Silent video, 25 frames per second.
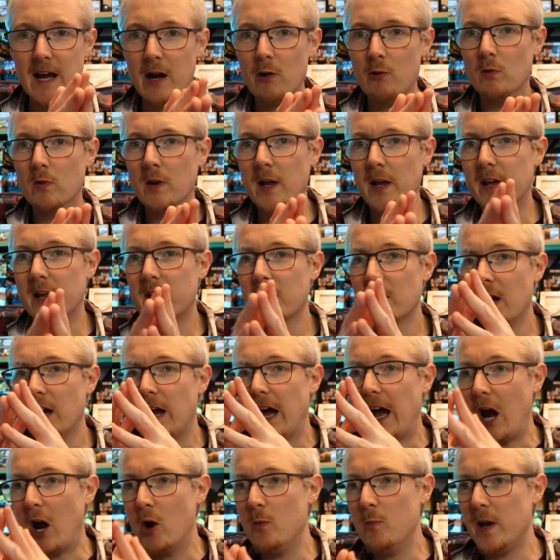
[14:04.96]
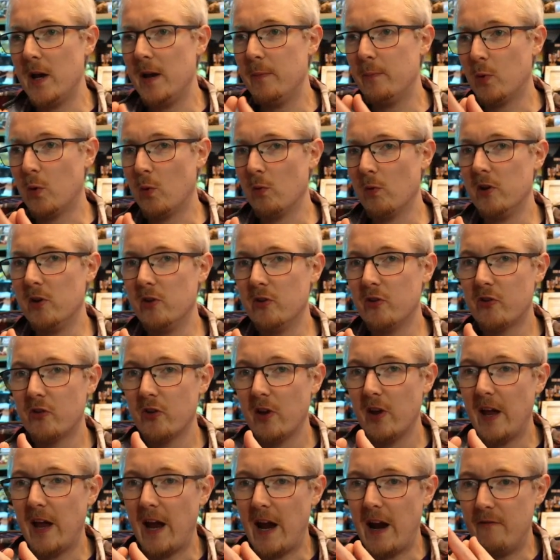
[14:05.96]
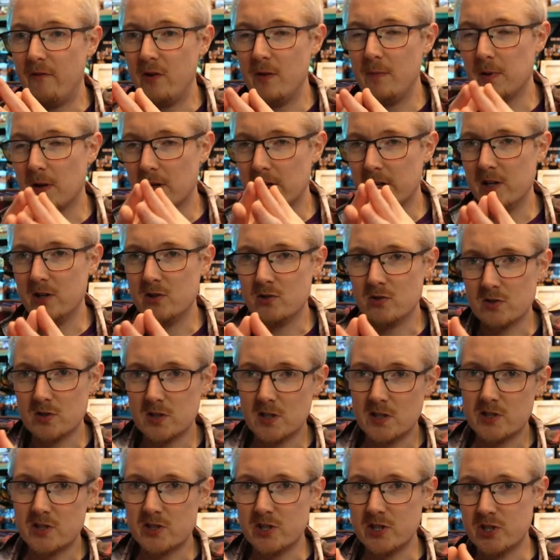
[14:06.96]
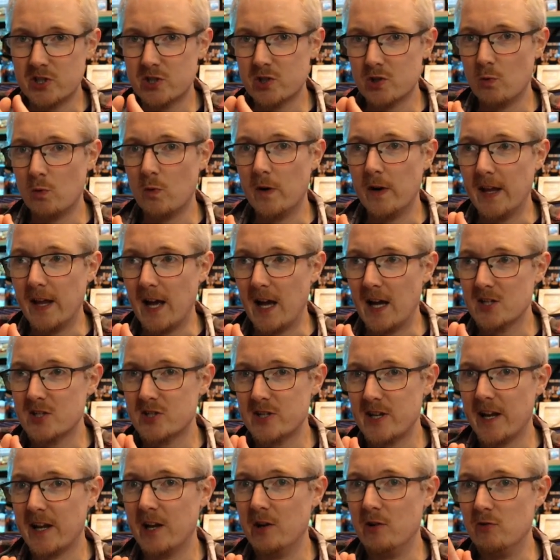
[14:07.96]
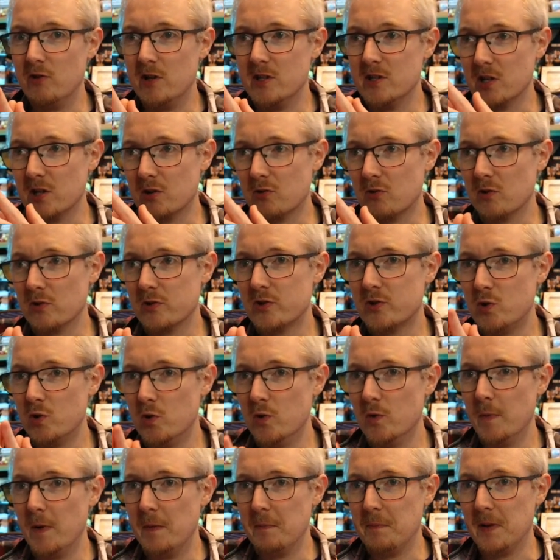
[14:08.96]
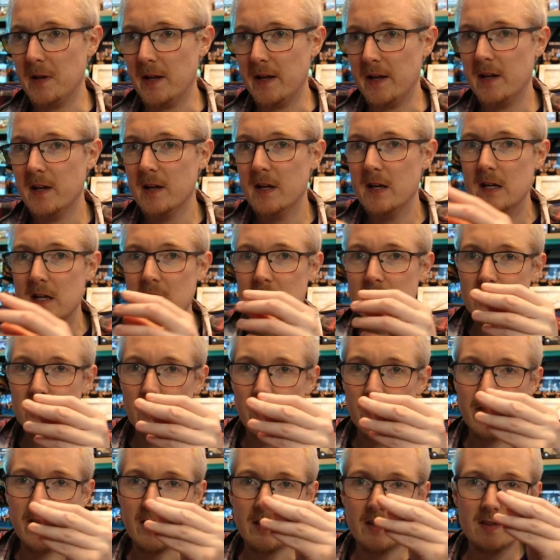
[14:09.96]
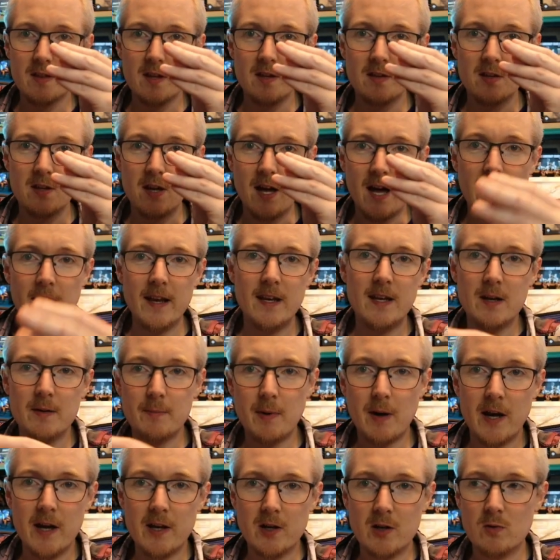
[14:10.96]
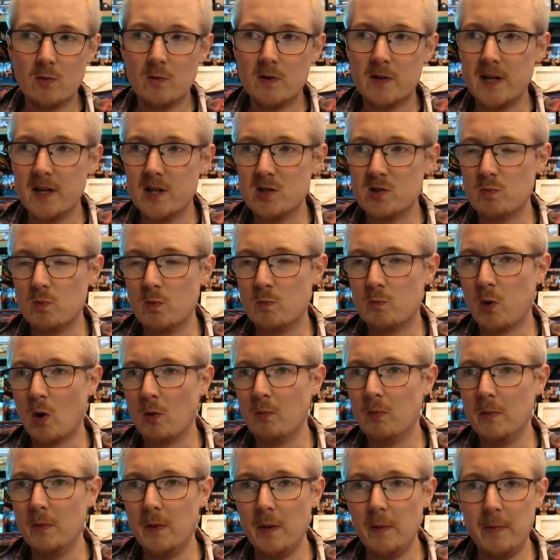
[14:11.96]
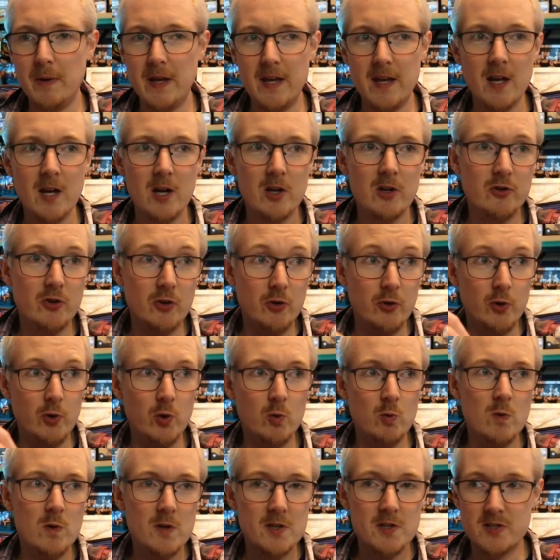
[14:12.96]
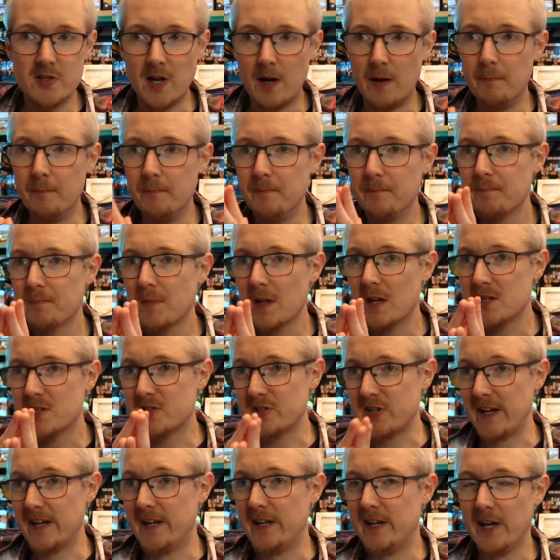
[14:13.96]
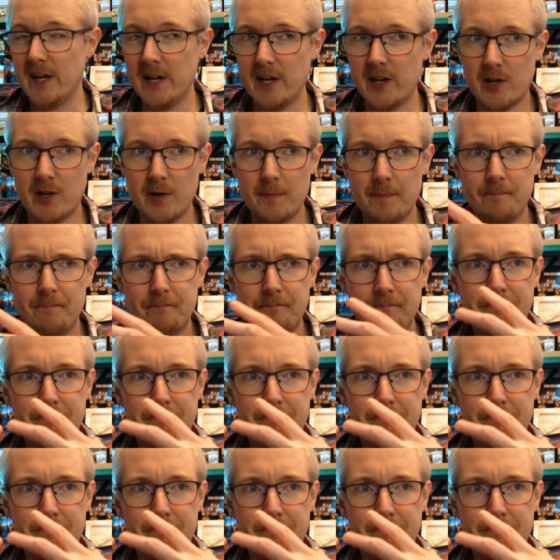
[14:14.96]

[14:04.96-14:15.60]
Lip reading: down like how many points every Blood Angels list is scoring at secondaries across tournament play. So I think that the idea behind Cotiez would probably be to do some psychic